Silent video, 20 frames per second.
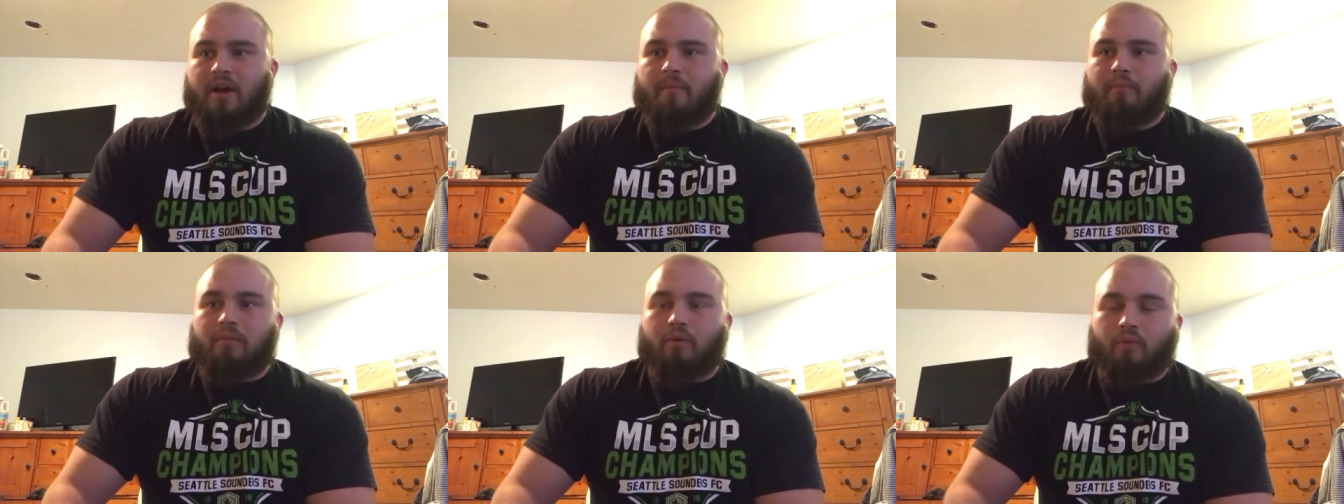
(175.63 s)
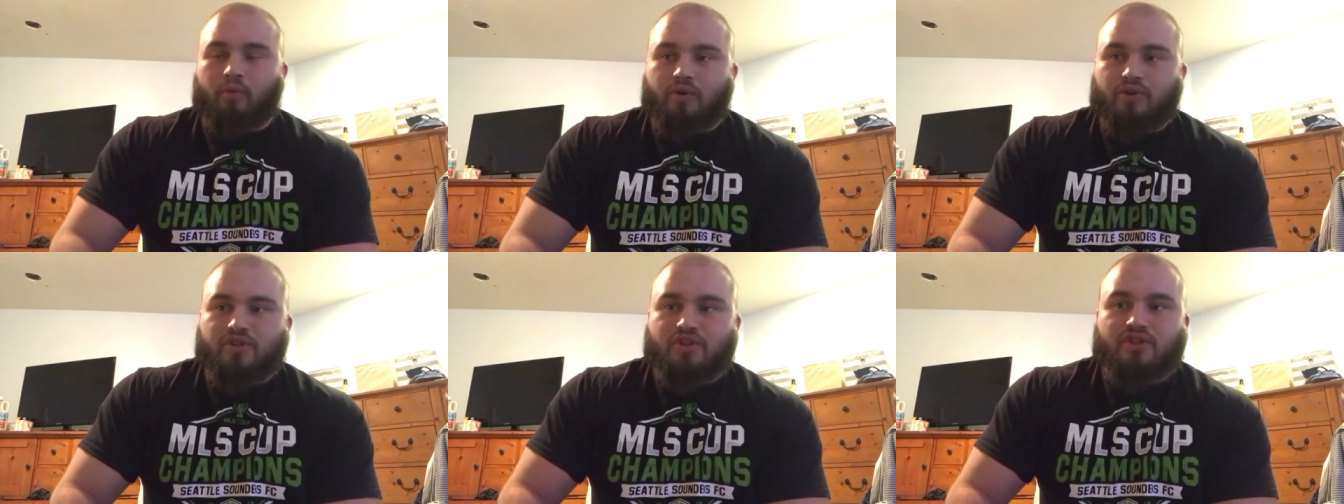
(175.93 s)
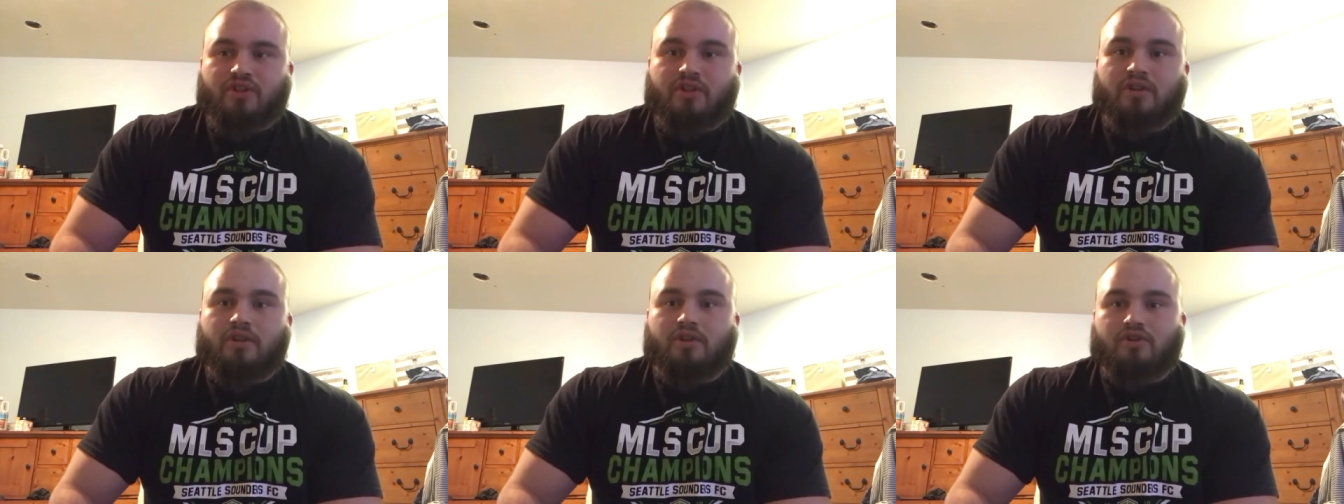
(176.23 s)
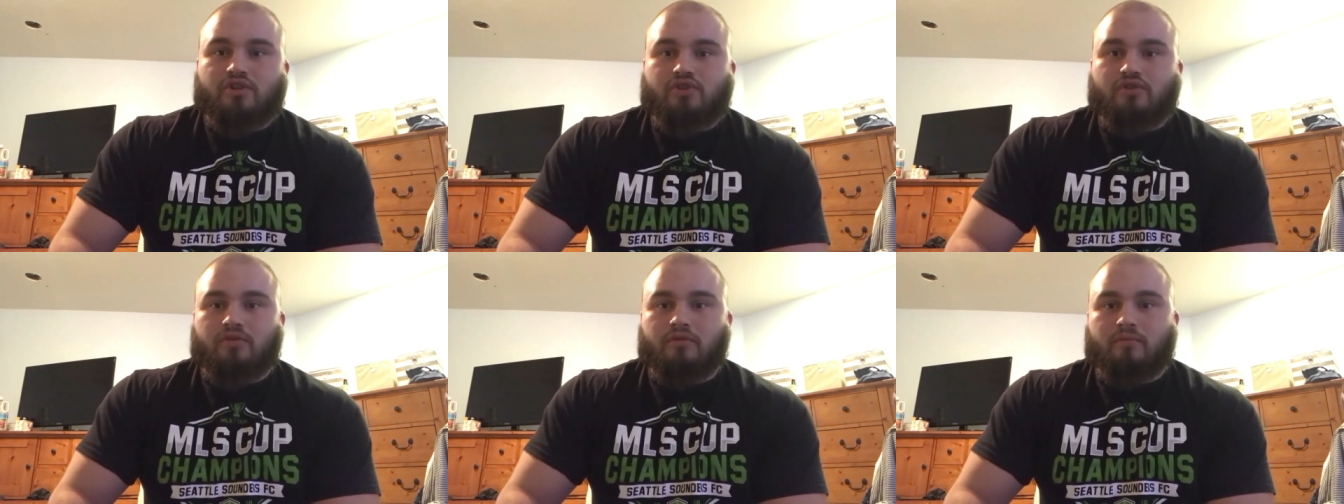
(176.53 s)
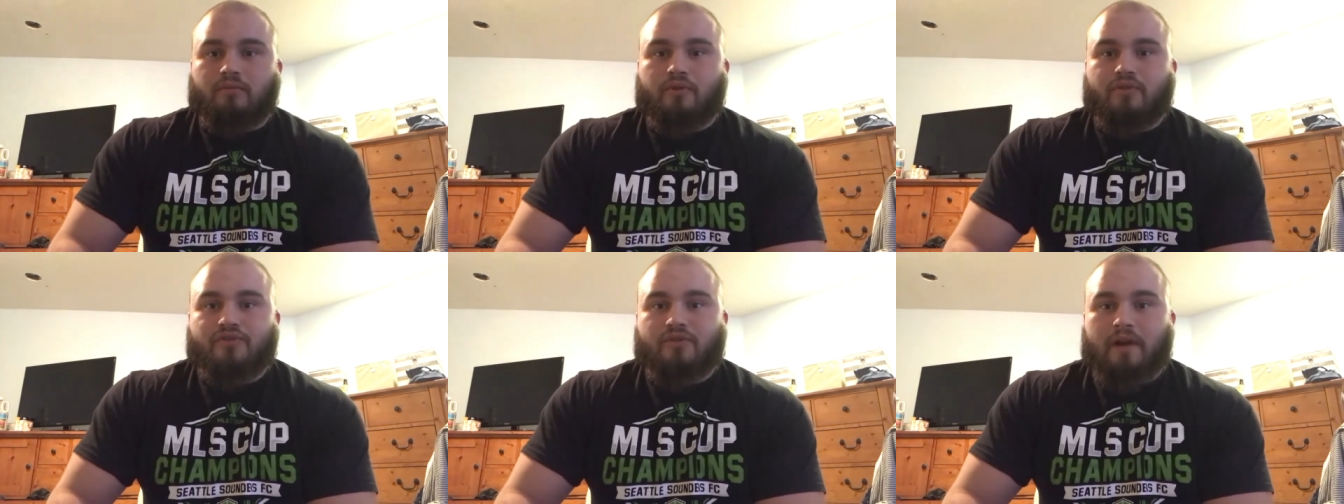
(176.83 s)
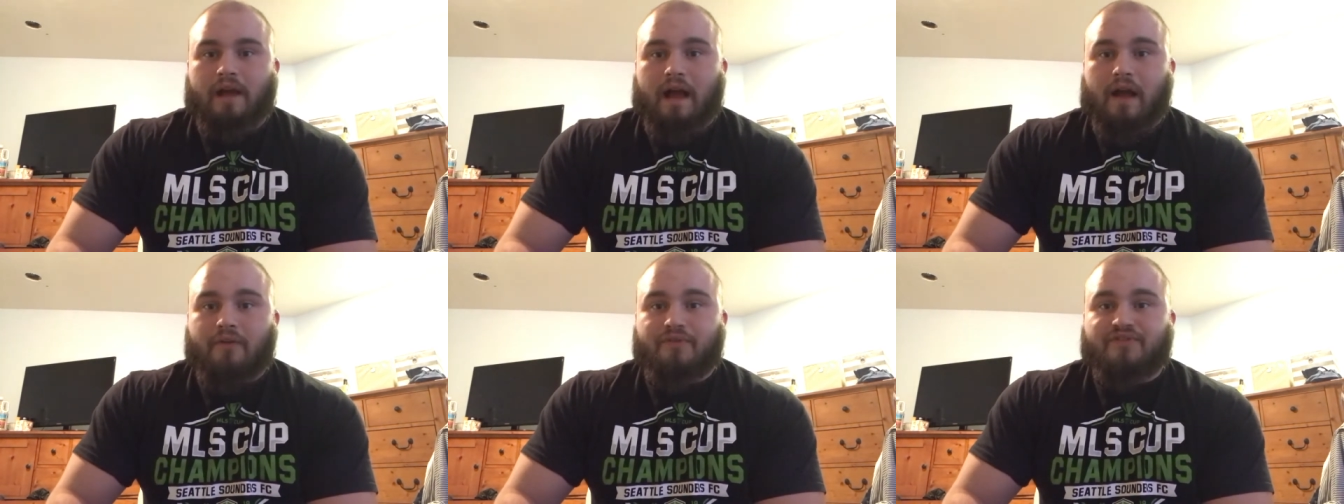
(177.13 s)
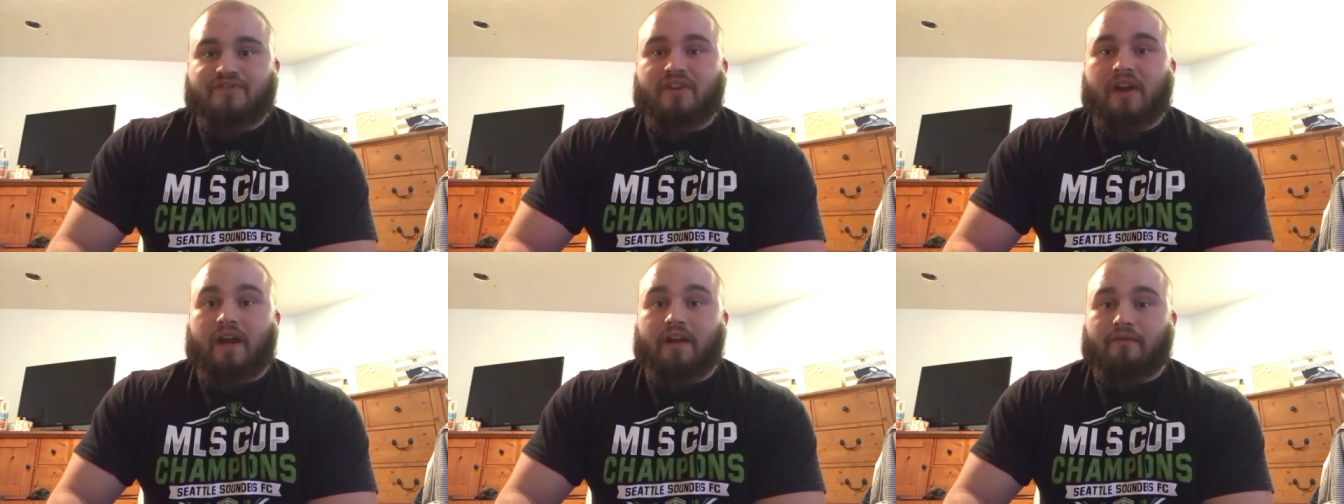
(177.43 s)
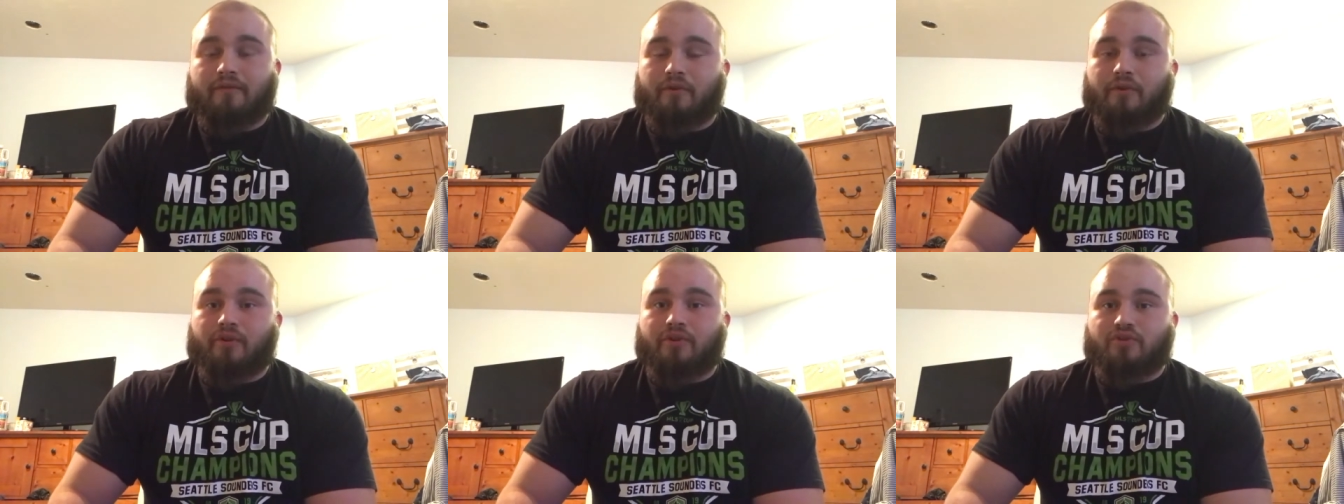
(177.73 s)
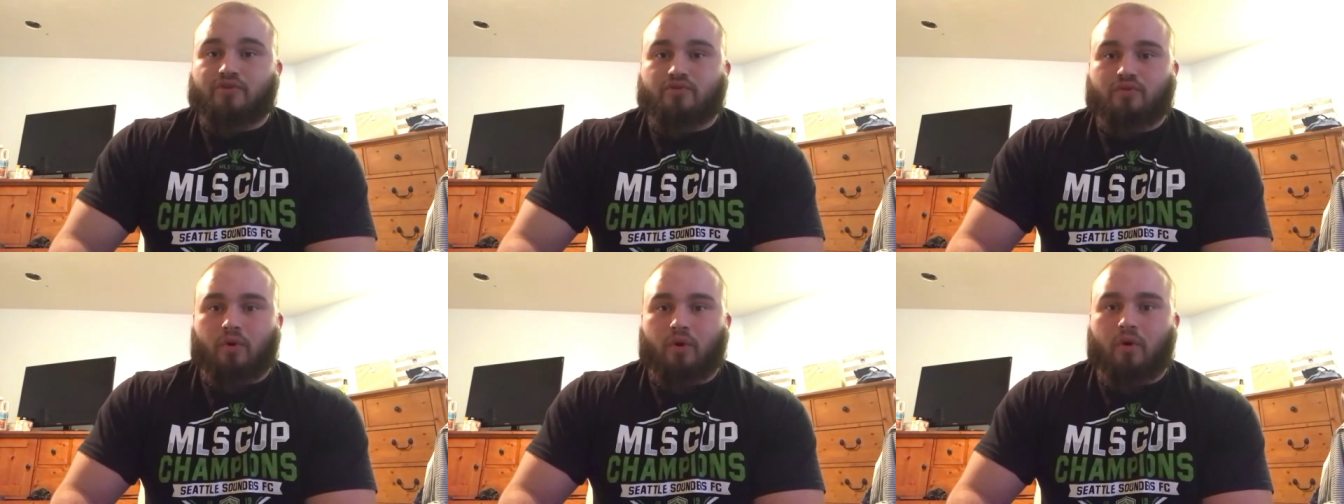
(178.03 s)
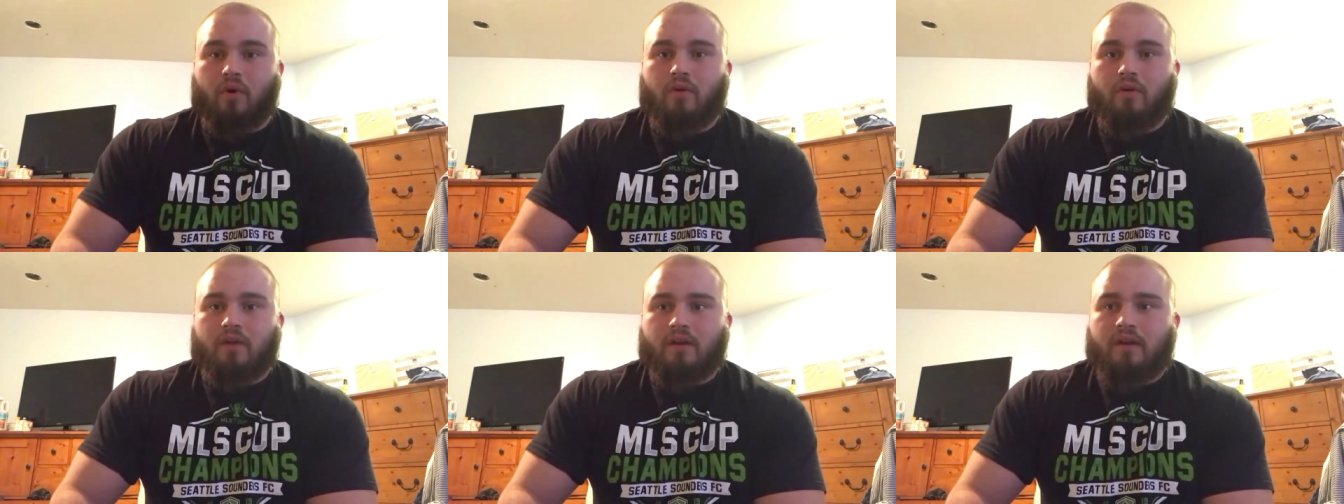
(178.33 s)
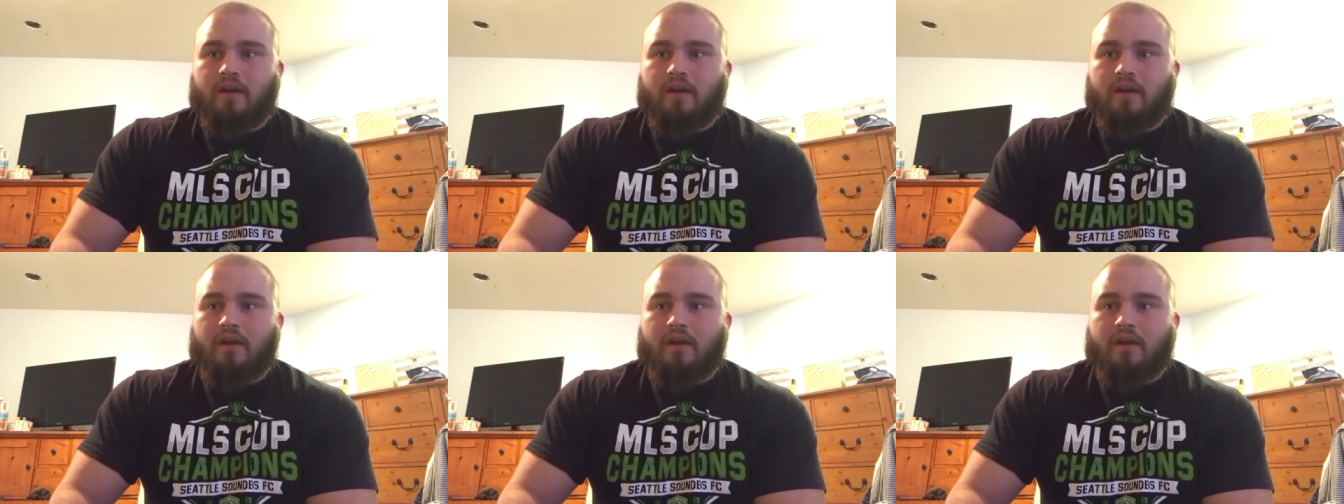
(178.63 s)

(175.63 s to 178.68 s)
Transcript: but we're just gonna assume those are outside of your control.